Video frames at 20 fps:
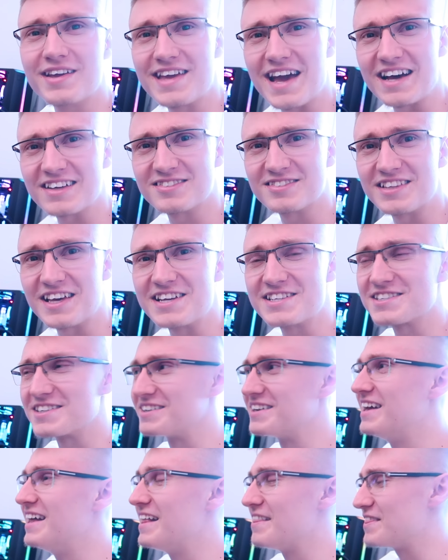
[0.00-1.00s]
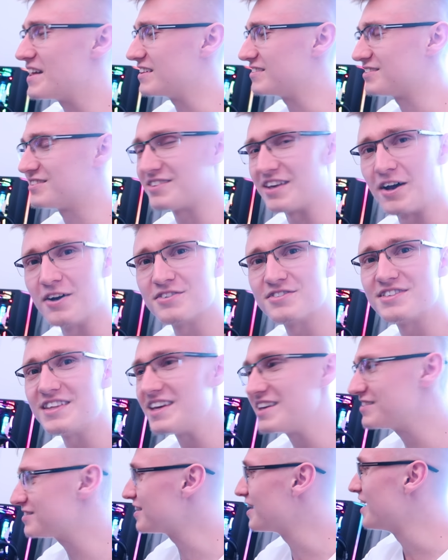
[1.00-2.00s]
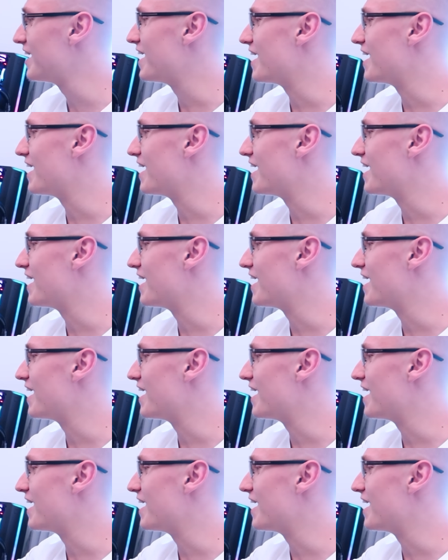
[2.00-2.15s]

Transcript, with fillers: gas station that sells these.